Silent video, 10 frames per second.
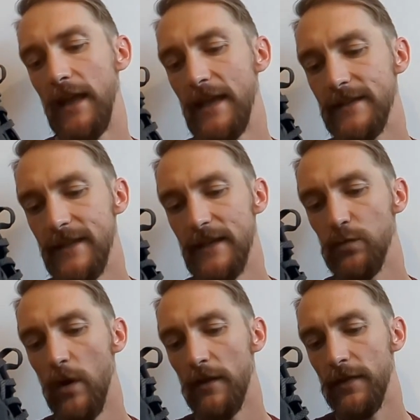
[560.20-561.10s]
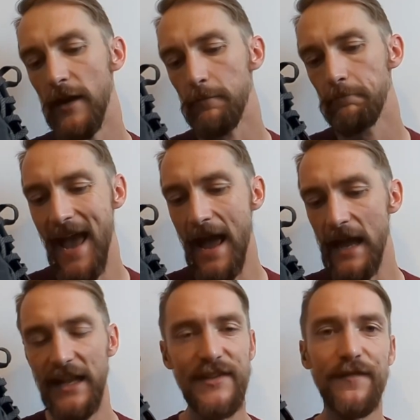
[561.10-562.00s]
Is this worth it? Yeah,
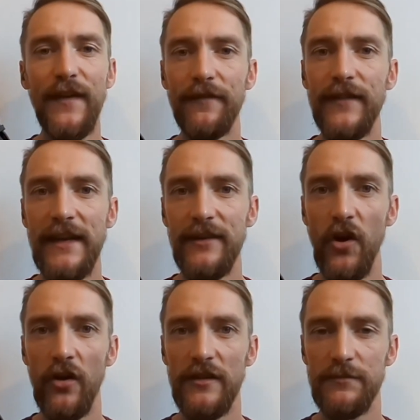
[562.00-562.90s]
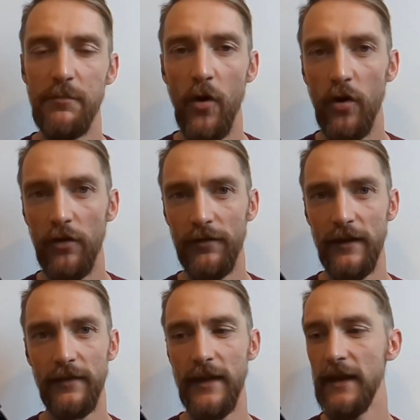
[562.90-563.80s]
it's $15 more
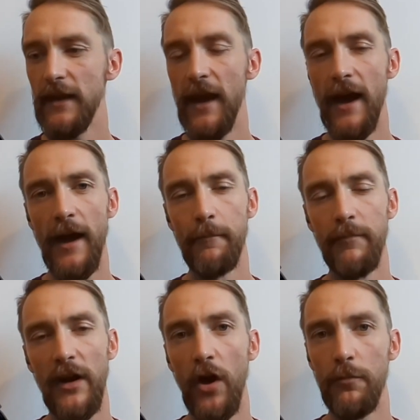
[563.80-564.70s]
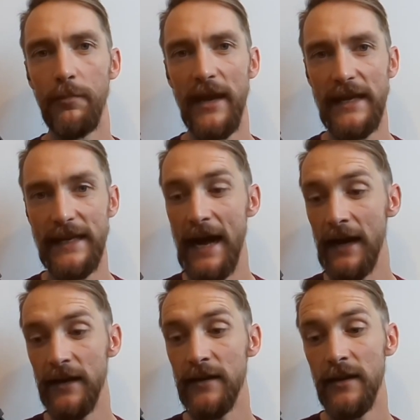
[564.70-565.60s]
than the Lone Peak
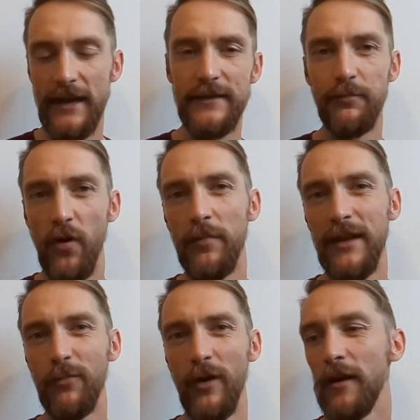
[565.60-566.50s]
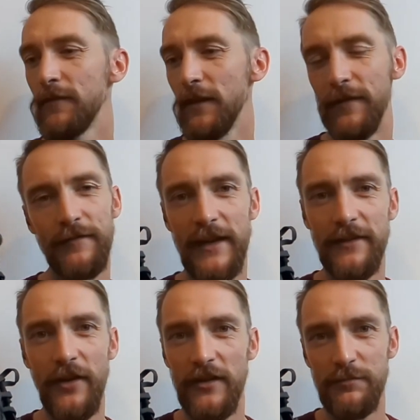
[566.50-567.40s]
9. It's probably worth the
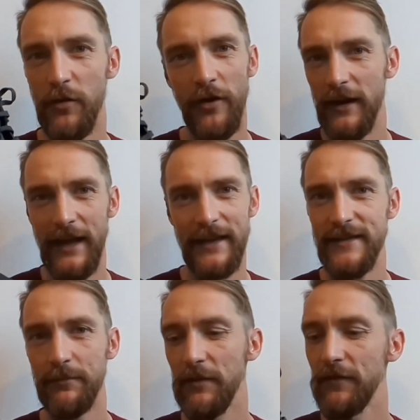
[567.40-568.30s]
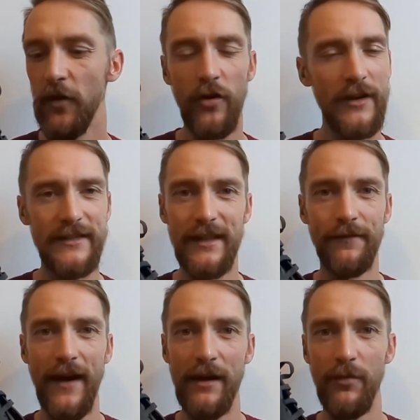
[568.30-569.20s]
$15 more. Like I said before, it's the
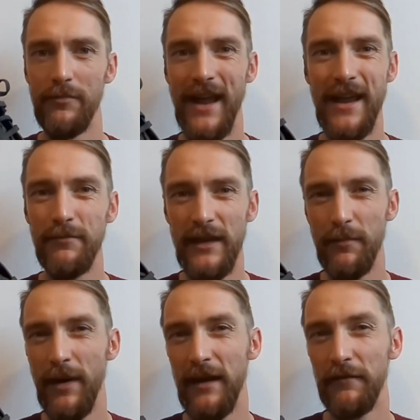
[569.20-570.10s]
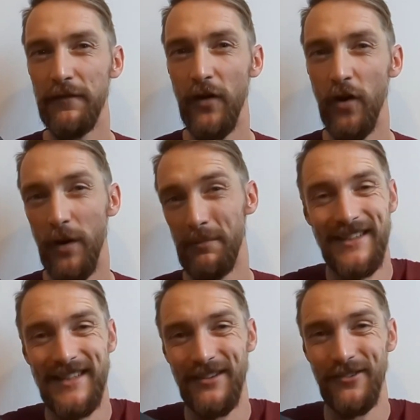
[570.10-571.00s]
Vibram name that you're paying for. I'd
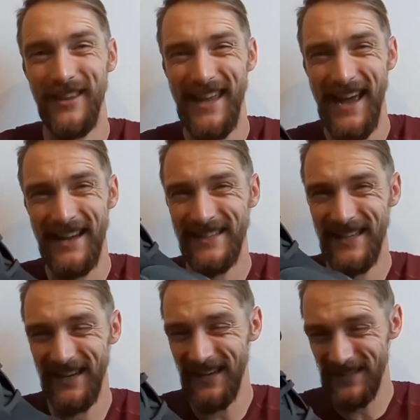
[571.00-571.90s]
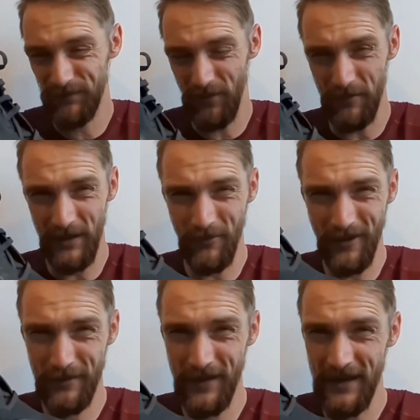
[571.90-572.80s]
still guess that it's probably
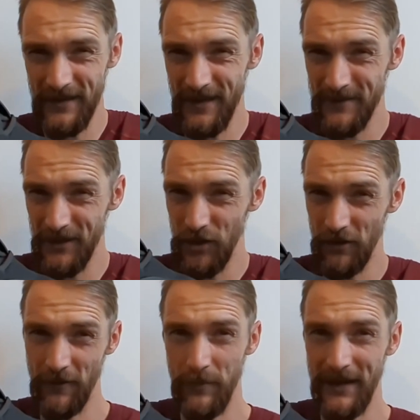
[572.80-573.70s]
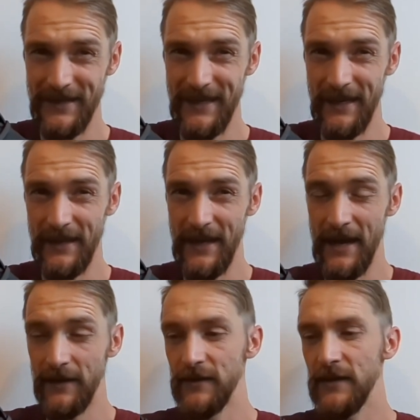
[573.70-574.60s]
worth it in terms of durability in the
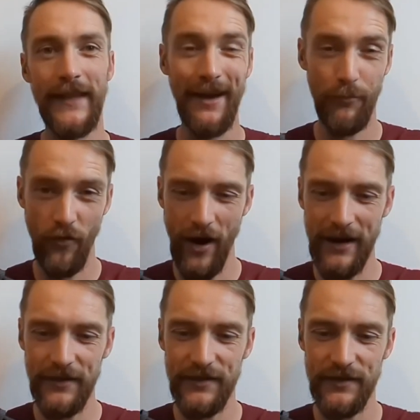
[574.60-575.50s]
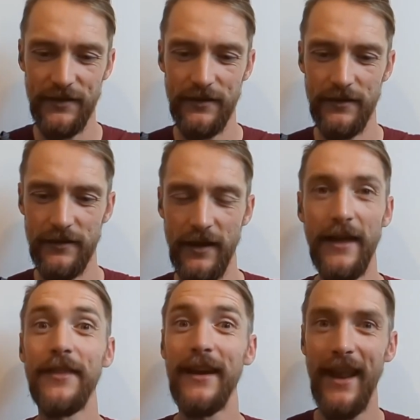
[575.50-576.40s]
end. For that price
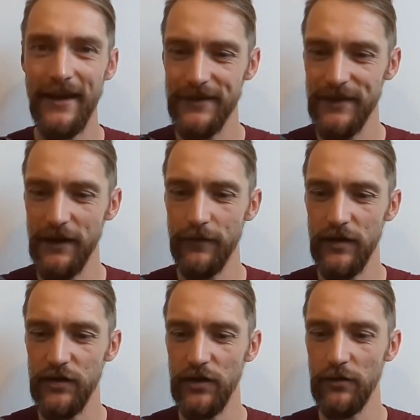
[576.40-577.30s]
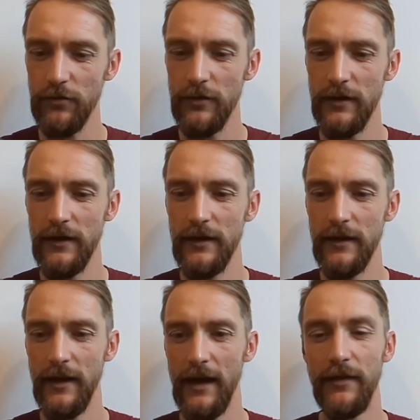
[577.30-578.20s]
and the legacy of the shoe
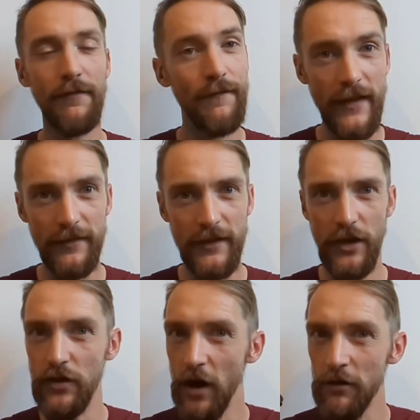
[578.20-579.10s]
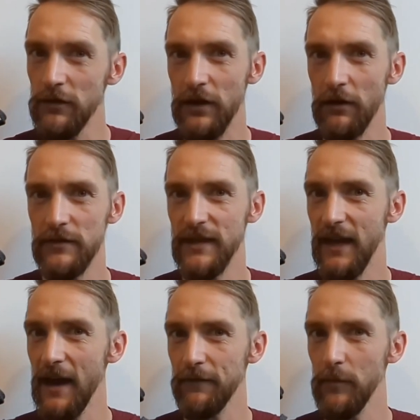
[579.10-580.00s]
and the fit that you know you're going to
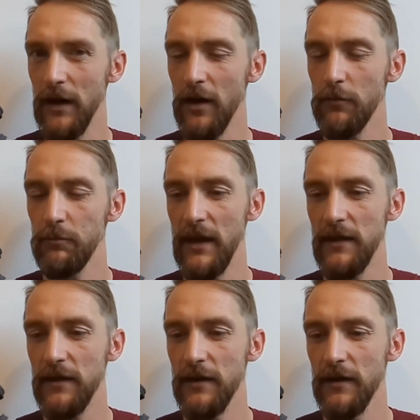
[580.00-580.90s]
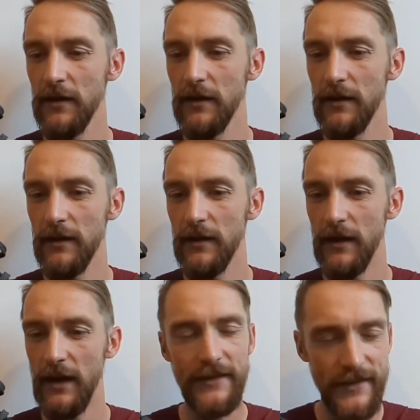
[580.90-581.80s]
get from a Lone Peak,
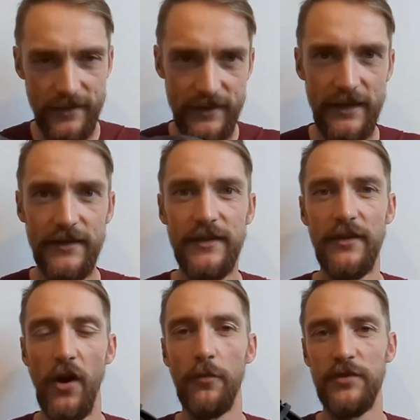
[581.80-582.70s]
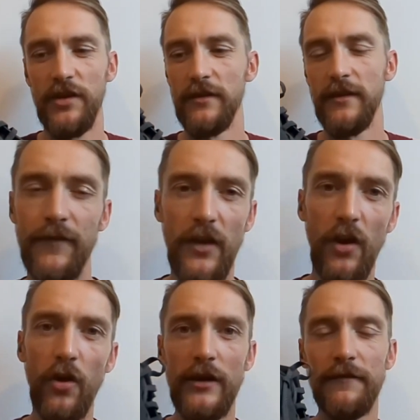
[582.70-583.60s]
it's a decent option. If you're
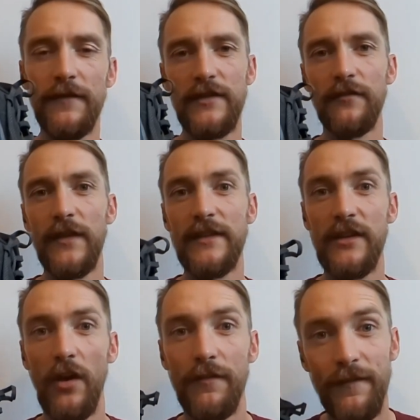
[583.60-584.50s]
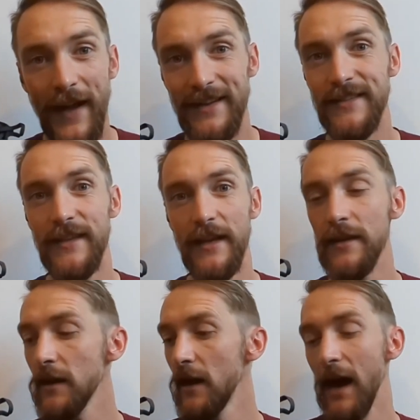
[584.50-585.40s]
looking for something to go fast
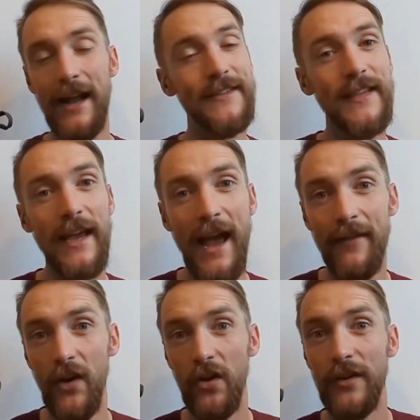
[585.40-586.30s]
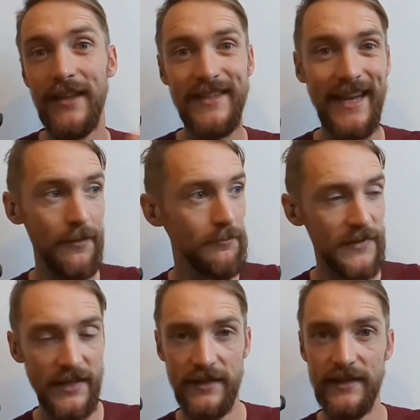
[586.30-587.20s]
in, I'd say have a look at the
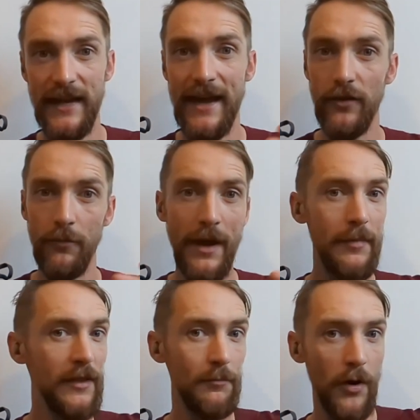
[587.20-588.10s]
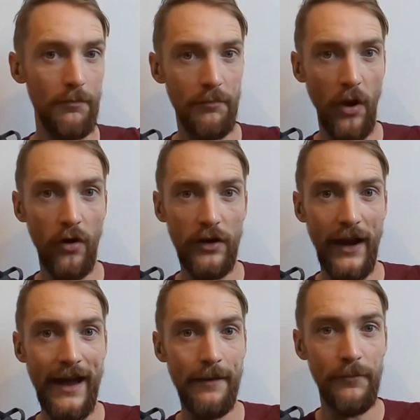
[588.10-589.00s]
Timps instead, or maybe the Mont Blanc
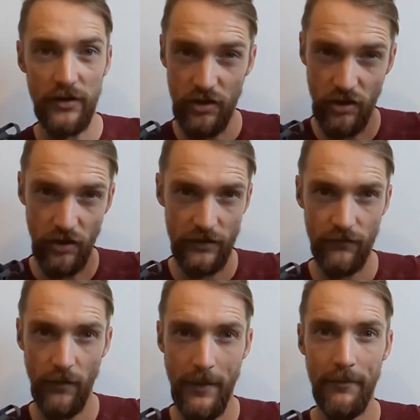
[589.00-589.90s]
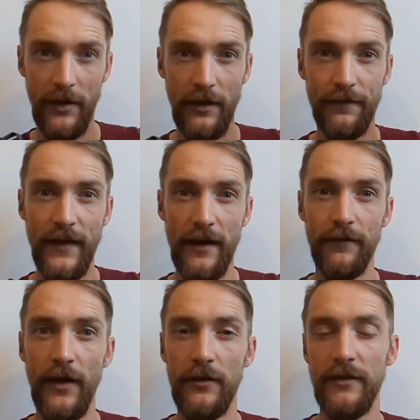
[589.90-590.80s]
line, but just remember the fit
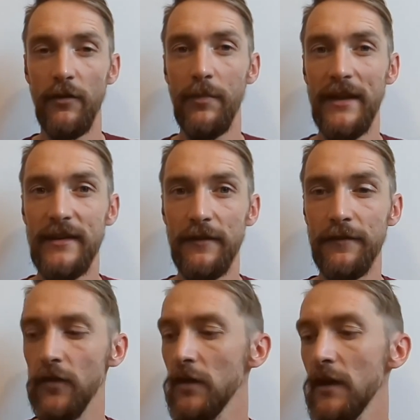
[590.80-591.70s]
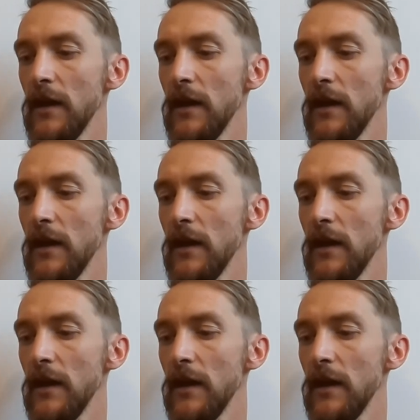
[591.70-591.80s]
of those are a bit different.